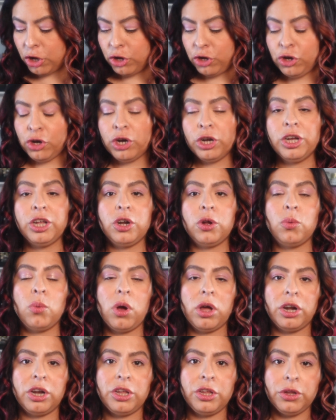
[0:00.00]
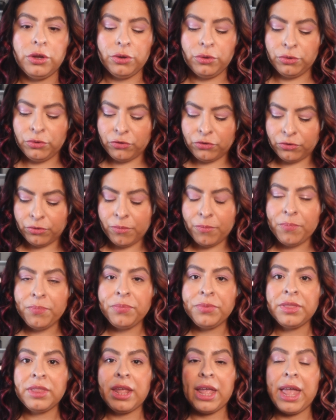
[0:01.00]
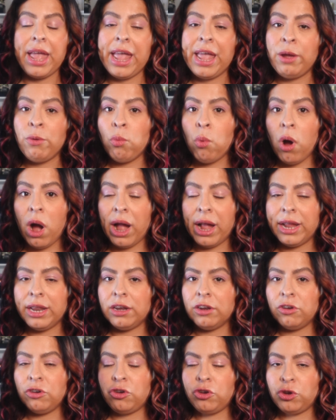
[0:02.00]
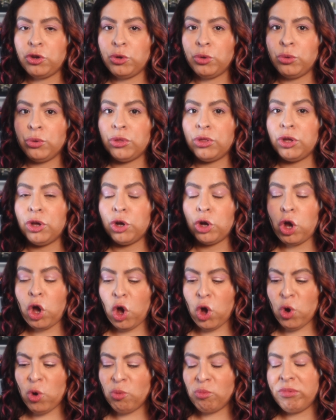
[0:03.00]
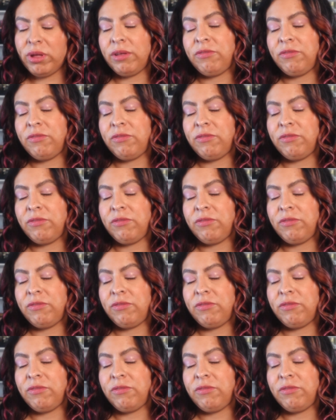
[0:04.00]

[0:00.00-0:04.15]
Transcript: You're gonna wanna use a wide tooth comb.